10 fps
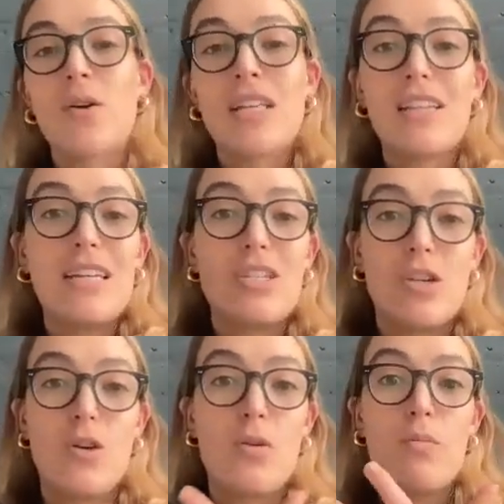could lead
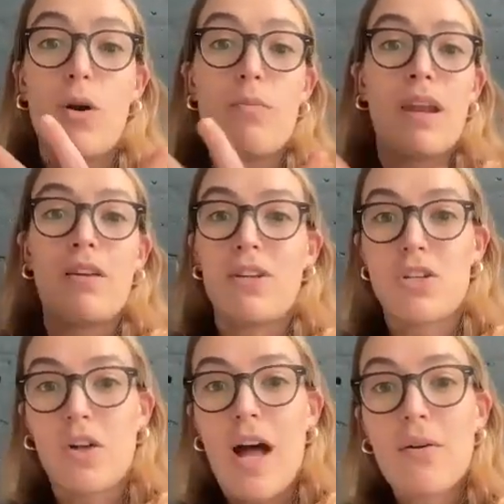to more
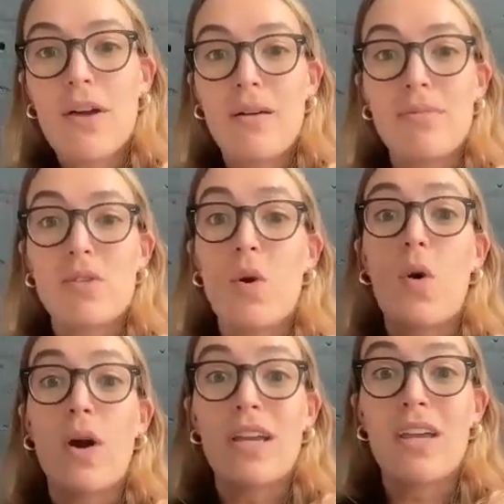beneficial outcomes,
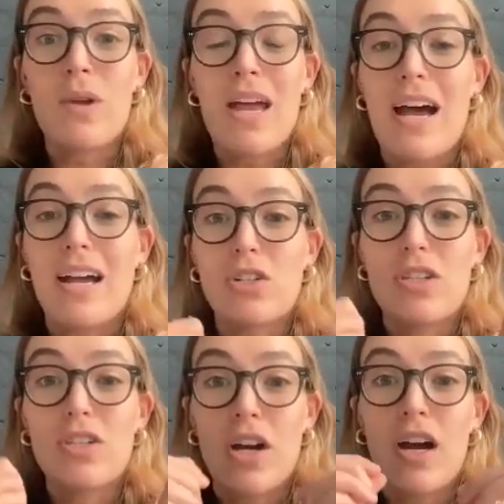or can we actually
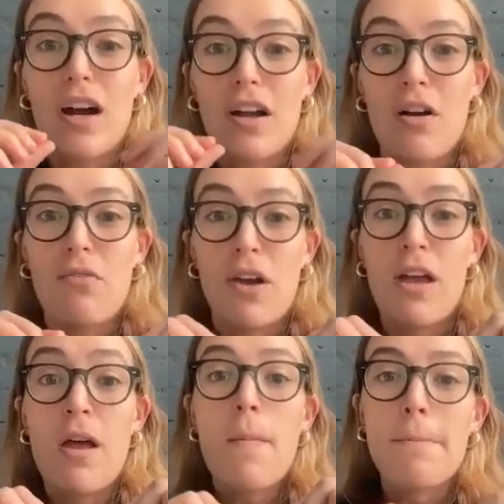start
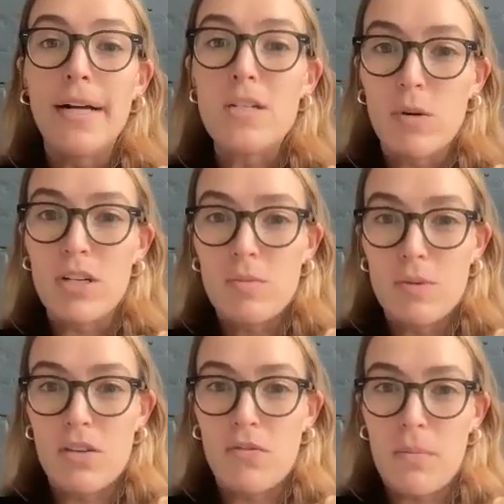uncovering much more
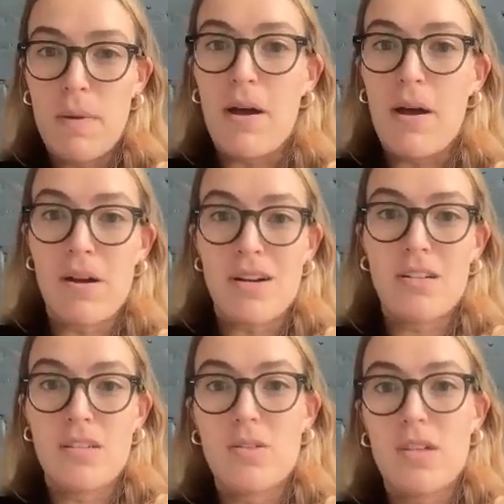specific
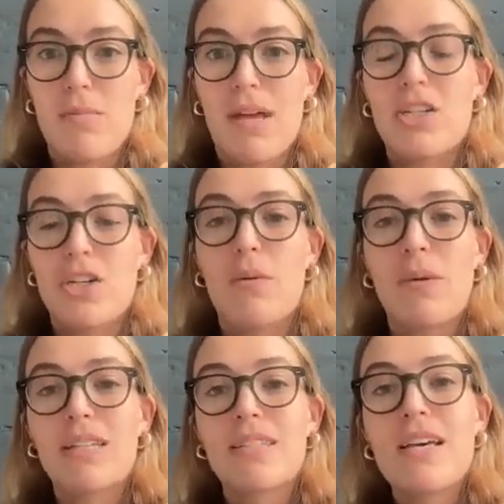biomarkers using
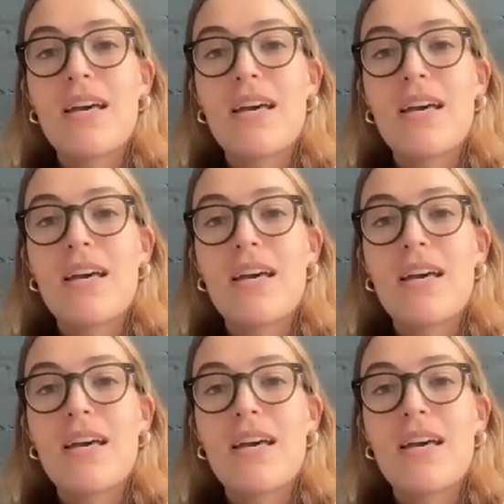metagenomics?